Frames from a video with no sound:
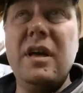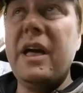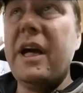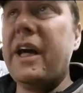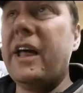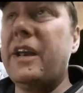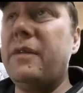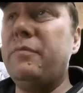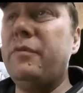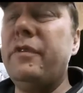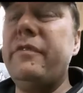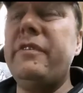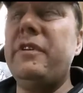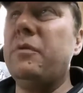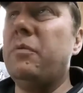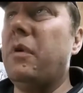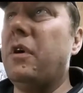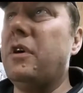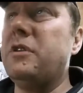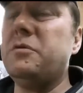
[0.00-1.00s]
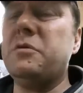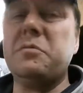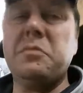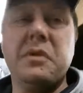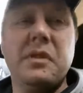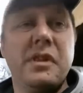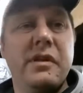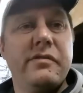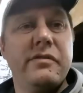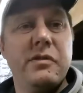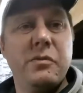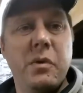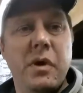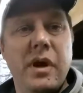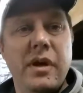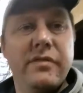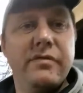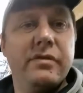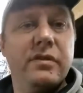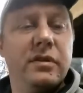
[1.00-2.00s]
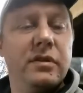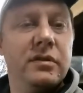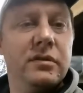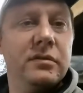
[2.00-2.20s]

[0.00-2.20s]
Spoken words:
I got a movie to watch with my lovely wife.